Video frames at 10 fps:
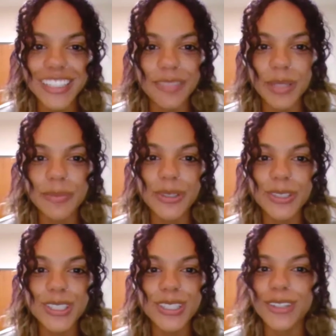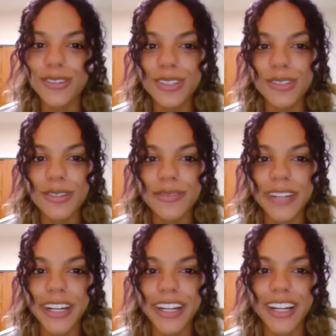and people just don't do it
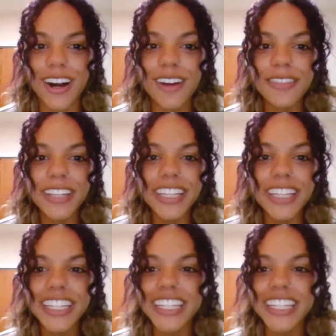very often.